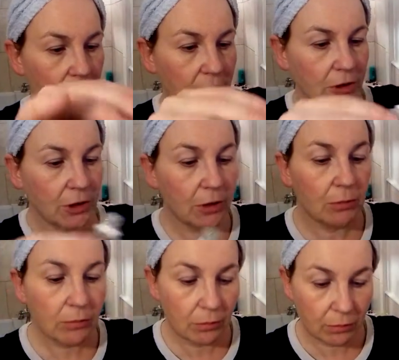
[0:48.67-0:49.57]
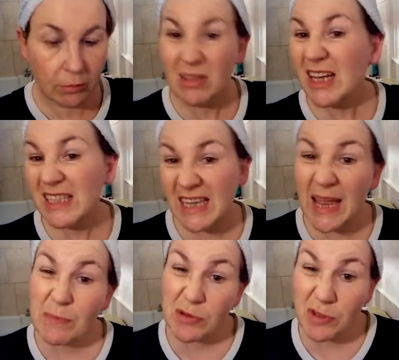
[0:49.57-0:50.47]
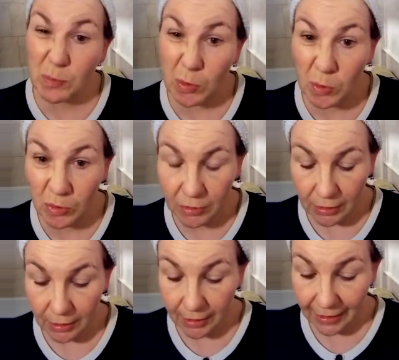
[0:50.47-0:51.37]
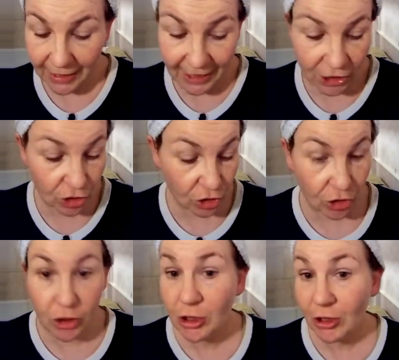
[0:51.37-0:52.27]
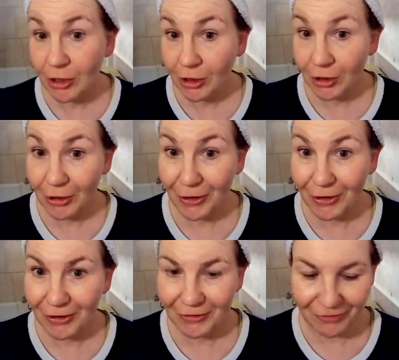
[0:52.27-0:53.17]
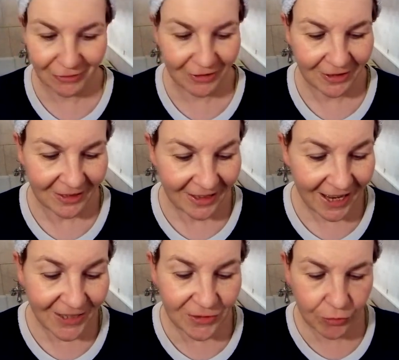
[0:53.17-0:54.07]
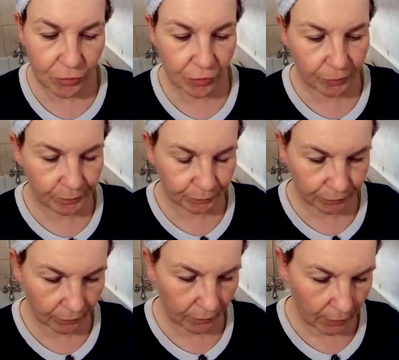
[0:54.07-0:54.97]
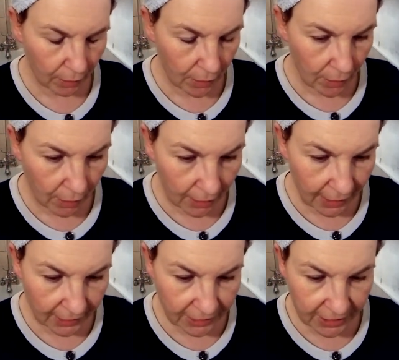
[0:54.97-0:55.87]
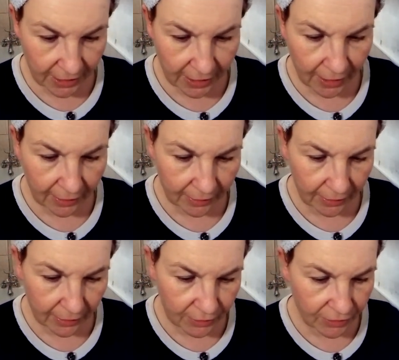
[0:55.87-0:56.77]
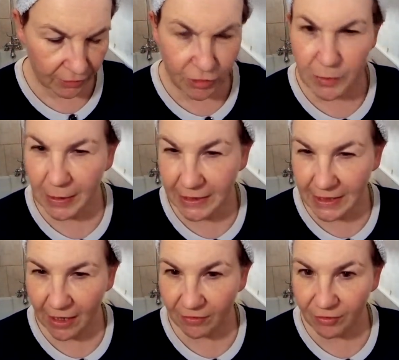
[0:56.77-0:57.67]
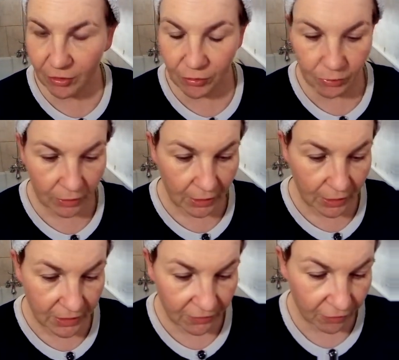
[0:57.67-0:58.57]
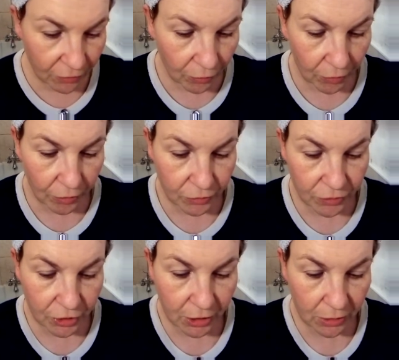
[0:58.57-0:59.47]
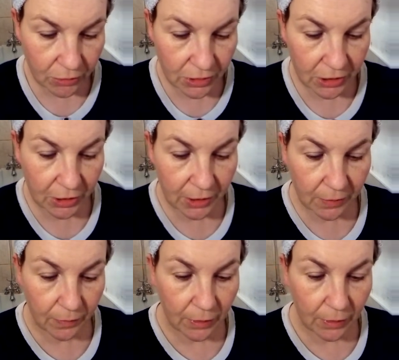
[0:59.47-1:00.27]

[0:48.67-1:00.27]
I don't know, a tablespoon-ish of hazelnut oil. And so just picked out a few different oils to use tonight.